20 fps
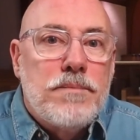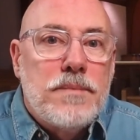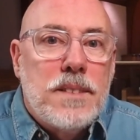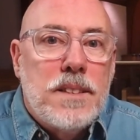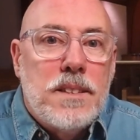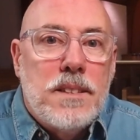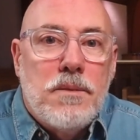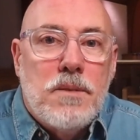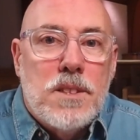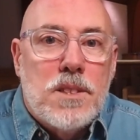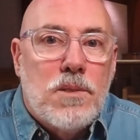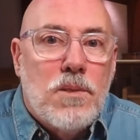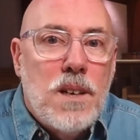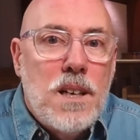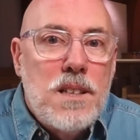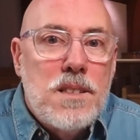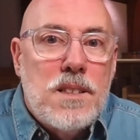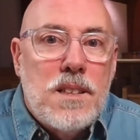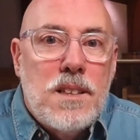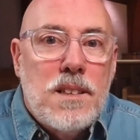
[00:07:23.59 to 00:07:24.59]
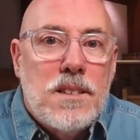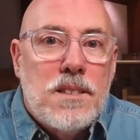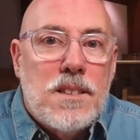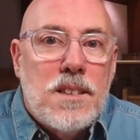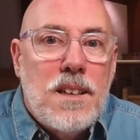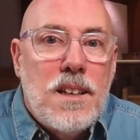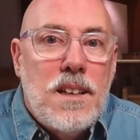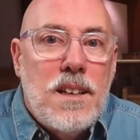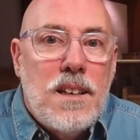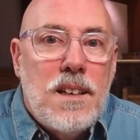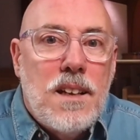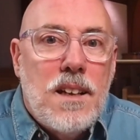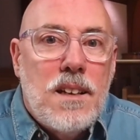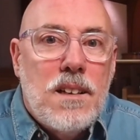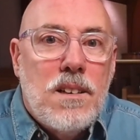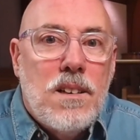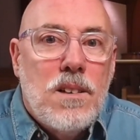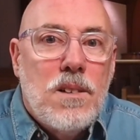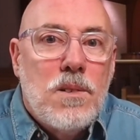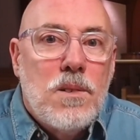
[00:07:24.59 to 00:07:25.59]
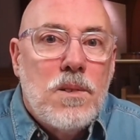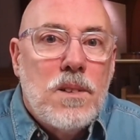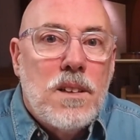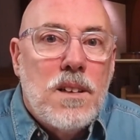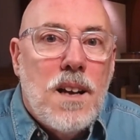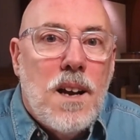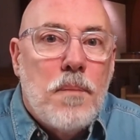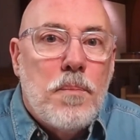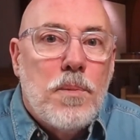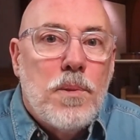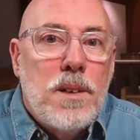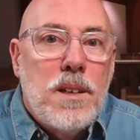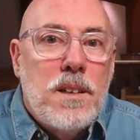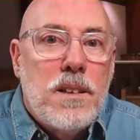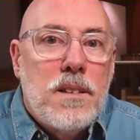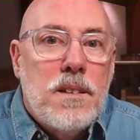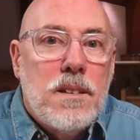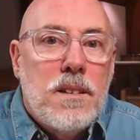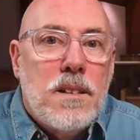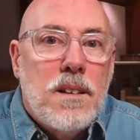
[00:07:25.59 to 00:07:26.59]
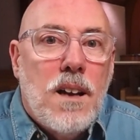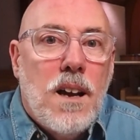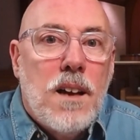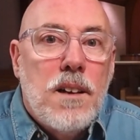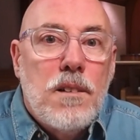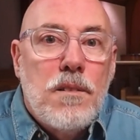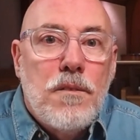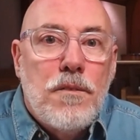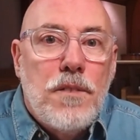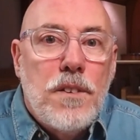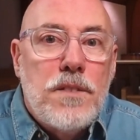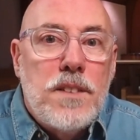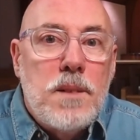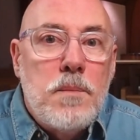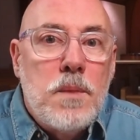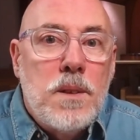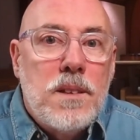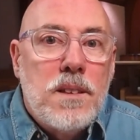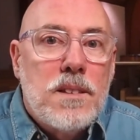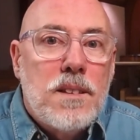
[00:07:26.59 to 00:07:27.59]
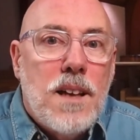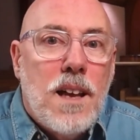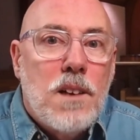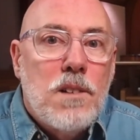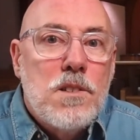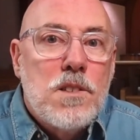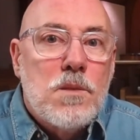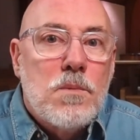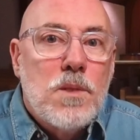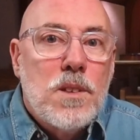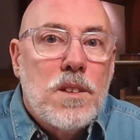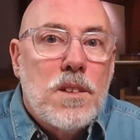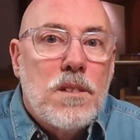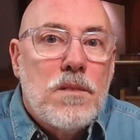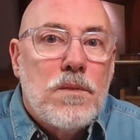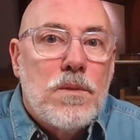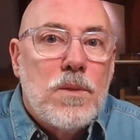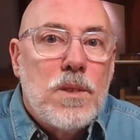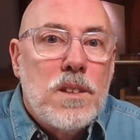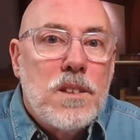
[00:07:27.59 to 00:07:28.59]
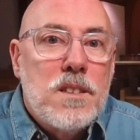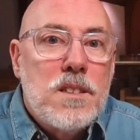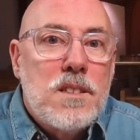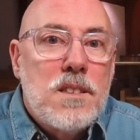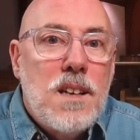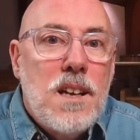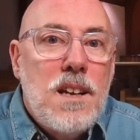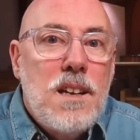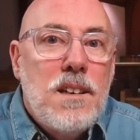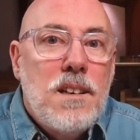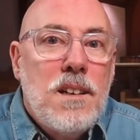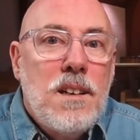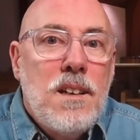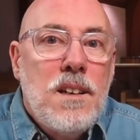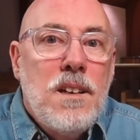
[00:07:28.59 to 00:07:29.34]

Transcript: Uh, what's crazy is they own and operate $150 uh, million worth of real estate